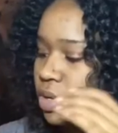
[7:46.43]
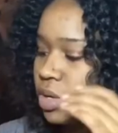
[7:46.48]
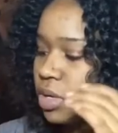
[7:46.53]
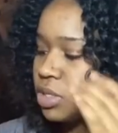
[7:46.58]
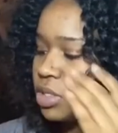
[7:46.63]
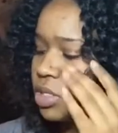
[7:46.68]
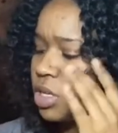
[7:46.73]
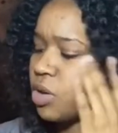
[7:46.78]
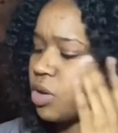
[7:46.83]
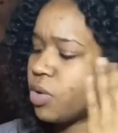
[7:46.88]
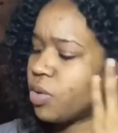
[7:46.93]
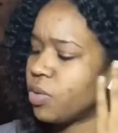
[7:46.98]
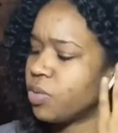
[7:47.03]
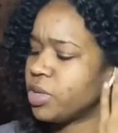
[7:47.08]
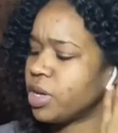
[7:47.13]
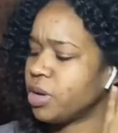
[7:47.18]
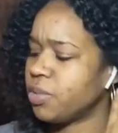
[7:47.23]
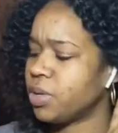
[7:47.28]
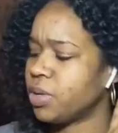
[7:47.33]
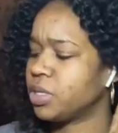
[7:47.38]
So
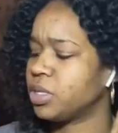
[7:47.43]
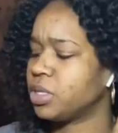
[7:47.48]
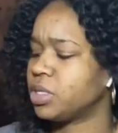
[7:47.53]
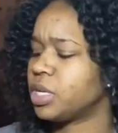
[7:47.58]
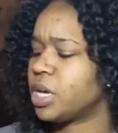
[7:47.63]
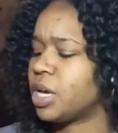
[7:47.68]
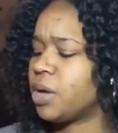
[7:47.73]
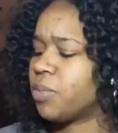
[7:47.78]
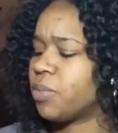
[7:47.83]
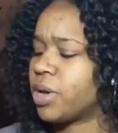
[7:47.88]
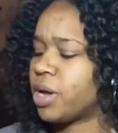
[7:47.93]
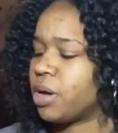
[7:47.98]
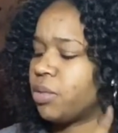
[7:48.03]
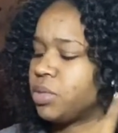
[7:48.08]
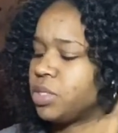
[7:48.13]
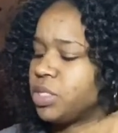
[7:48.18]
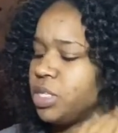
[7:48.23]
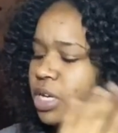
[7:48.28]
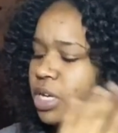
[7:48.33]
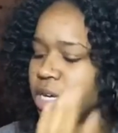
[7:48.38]
that was a time when I
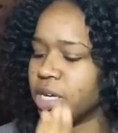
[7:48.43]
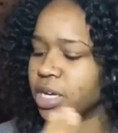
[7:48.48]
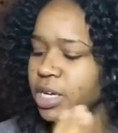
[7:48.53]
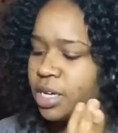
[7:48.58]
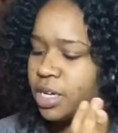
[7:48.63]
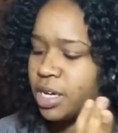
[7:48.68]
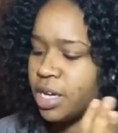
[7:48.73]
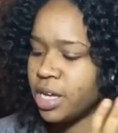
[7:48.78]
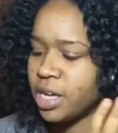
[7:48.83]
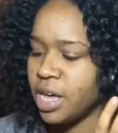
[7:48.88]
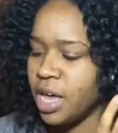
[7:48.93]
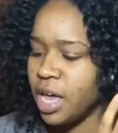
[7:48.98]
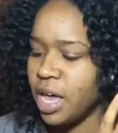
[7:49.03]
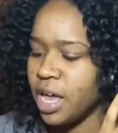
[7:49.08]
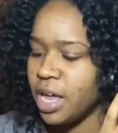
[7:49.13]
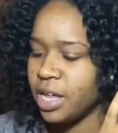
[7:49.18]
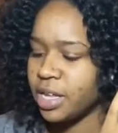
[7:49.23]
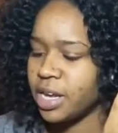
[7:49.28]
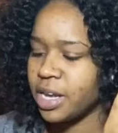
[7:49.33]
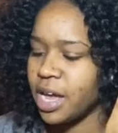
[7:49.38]
was young
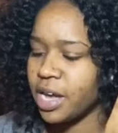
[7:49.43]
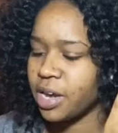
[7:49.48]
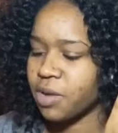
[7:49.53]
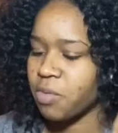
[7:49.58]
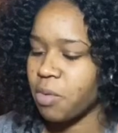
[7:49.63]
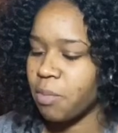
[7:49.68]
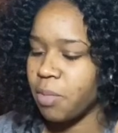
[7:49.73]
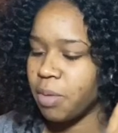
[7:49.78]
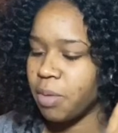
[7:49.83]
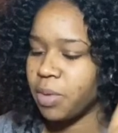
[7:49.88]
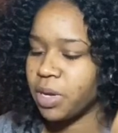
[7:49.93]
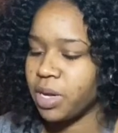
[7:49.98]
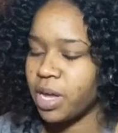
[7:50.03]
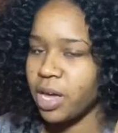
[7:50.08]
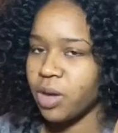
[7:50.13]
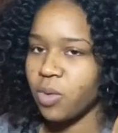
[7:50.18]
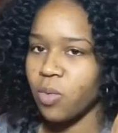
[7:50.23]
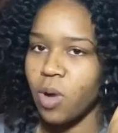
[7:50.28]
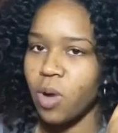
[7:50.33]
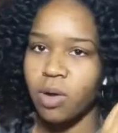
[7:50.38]
that I can remember like
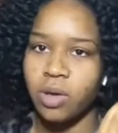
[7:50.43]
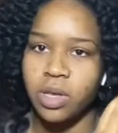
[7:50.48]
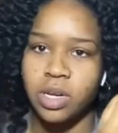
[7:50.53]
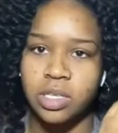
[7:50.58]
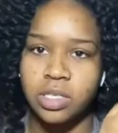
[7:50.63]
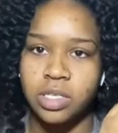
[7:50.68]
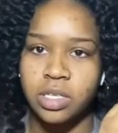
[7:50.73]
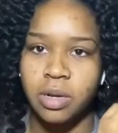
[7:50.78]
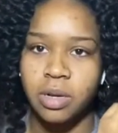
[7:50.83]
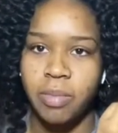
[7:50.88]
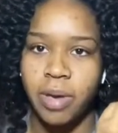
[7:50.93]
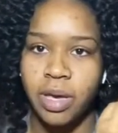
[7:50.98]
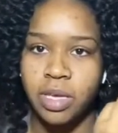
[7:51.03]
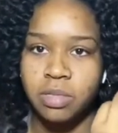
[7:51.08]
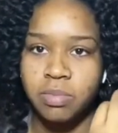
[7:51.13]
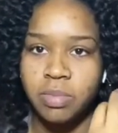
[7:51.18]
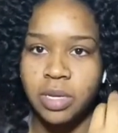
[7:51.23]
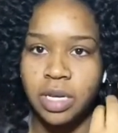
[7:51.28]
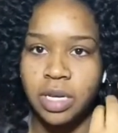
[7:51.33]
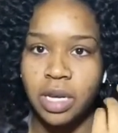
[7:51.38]
walking into the
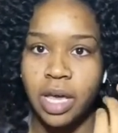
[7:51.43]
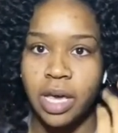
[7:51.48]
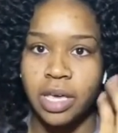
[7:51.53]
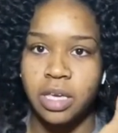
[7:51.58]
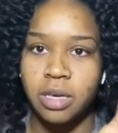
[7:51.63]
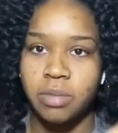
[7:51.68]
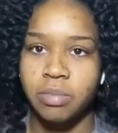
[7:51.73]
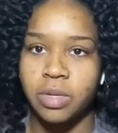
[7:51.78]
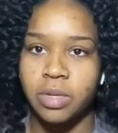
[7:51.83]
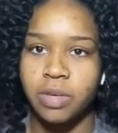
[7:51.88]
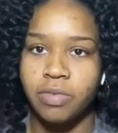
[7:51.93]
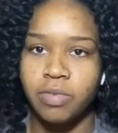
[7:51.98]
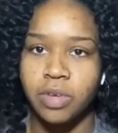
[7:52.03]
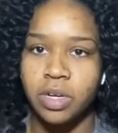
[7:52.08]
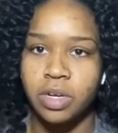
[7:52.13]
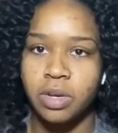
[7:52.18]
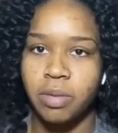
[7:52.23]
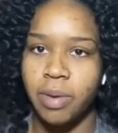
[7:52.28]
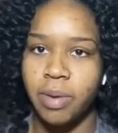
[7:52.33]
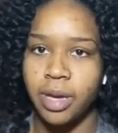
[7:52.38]
basement and like him living in
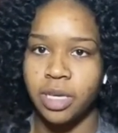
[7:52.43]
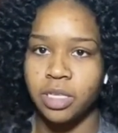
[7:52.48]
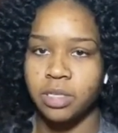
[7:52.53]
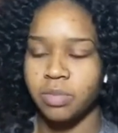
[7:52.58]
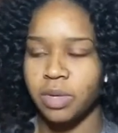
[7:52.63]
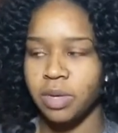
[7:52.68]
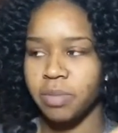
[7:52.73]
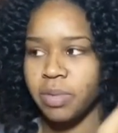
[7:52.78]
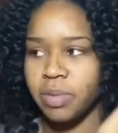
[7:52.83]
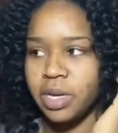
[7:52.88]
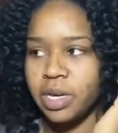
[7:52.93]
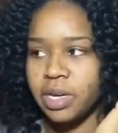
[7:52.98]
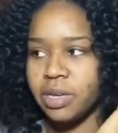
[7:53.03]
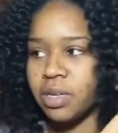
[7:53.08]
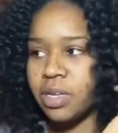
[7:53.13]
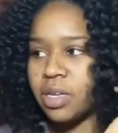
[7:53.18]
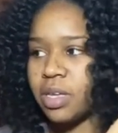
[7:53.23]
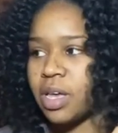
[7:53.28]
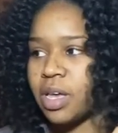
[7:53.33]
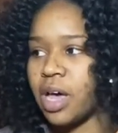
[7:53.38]
the basement. But
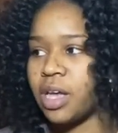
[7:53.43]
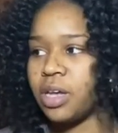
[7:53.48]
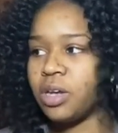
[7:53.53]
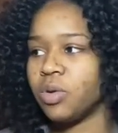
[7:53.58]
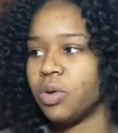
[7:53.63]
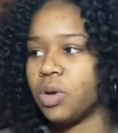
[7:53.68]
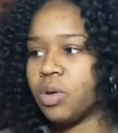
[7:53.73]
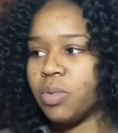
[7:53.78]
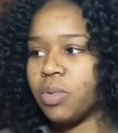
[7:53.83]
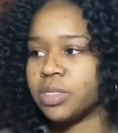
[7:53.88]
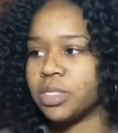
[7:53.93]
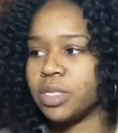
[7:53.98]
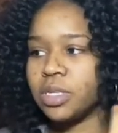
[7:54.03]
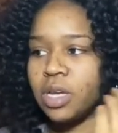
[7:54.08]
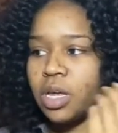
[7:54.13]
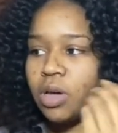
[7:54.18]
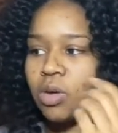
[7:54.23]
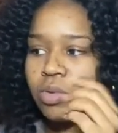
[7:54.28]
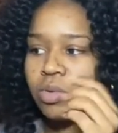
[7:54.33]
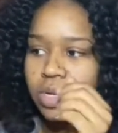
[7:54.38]
I know it wasn't
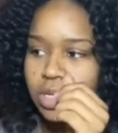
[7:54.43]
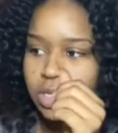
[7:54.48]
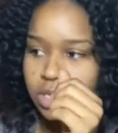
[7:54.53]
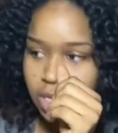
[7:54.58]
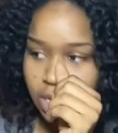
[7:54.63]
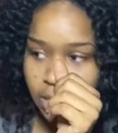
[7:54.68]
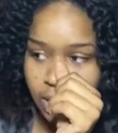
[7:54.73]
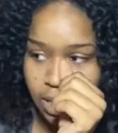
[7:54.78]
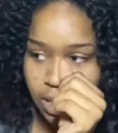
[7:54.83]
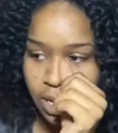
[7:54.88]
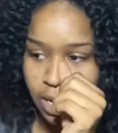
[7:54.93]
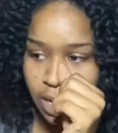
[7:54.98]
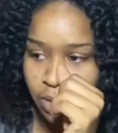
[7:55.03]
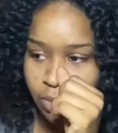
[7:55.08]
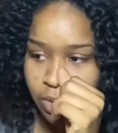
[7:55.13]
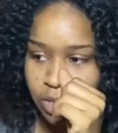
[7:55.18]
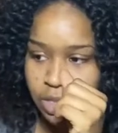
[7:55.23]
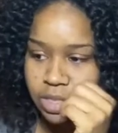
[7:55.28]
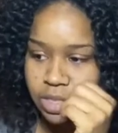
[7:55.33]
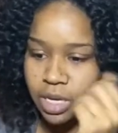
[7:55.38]
long, because like I
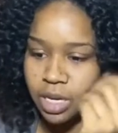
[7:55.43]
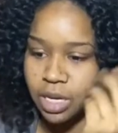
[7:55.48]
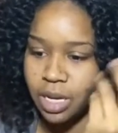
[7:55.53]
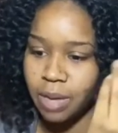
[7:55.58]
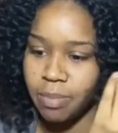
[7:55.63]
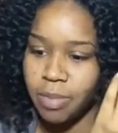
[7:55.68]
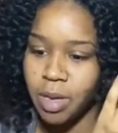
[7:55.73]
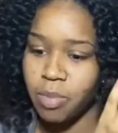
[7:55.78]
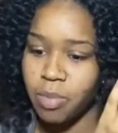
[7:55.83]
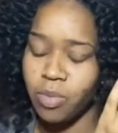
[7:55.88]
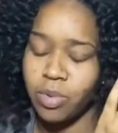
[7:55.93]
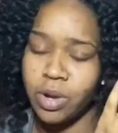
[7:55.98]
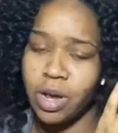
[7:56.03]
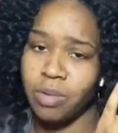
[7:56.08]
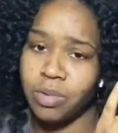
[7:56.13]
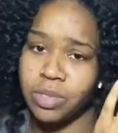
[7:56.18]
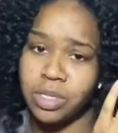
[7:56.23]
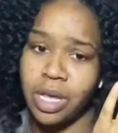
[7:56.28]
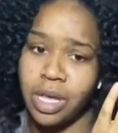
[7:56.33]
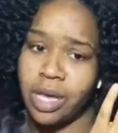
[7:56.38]
want to say like maybe when I
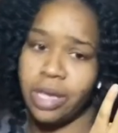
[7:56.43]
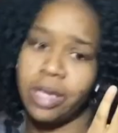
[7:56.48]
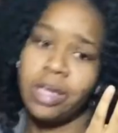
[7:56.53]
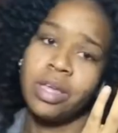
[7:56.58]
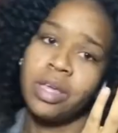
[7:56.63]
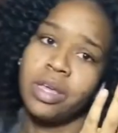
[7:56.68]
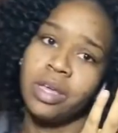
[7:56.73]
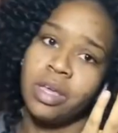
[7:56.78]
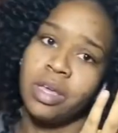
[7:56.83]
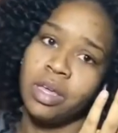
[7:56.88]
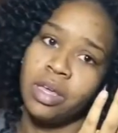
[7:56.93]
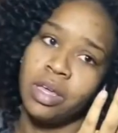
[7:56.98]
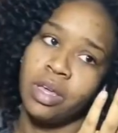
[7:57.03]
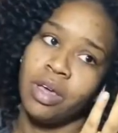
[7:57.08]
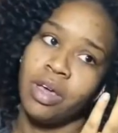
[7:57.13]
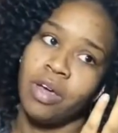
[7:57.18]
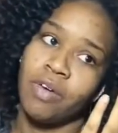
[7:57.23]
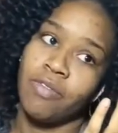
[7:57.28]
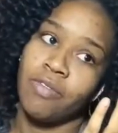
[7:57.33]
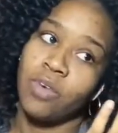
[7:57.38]
was like
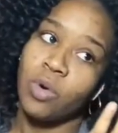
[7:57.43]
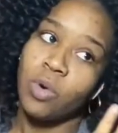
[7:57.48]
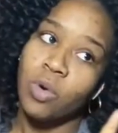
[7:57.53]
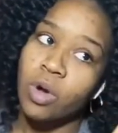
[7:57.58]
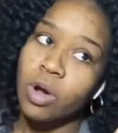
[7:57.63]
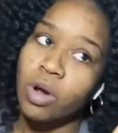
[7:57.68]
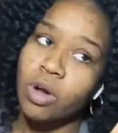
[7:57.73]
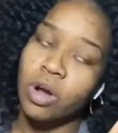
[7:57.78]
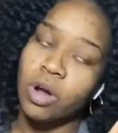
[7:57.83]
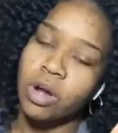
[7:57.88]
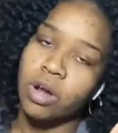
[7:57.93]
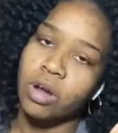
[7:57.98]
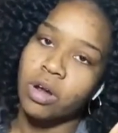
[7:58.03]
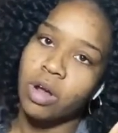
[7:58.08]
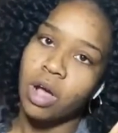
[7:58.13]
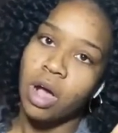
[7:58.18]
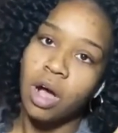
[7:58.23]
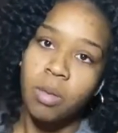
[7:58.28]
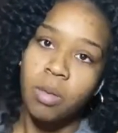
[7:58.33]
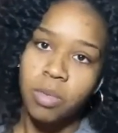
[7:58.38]
4 or
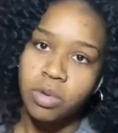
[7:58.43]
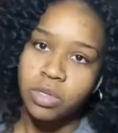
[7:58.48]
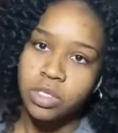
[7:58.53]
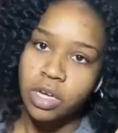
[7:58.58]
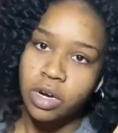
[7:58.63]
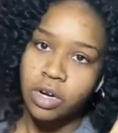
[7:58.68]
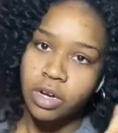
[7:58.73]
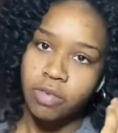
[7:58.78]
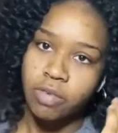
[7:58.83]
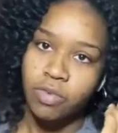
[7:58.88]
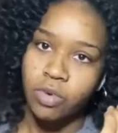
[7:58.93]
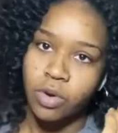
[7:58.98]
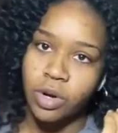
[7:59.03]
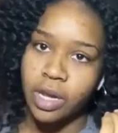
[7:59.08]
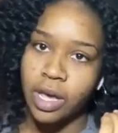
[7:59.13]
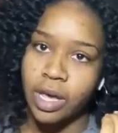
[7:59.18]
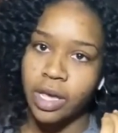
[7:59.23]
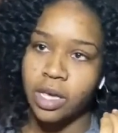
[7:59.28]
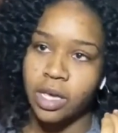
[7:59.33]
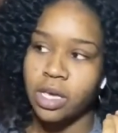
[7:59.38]
almost turning 4,
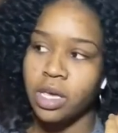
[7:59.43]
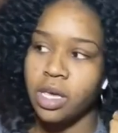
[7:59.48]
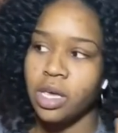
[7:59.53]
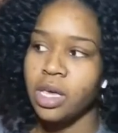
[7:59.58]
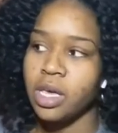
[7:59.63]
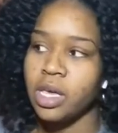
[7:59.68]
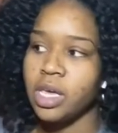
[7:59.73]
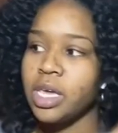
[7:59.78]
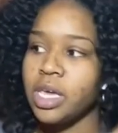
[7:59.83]
like he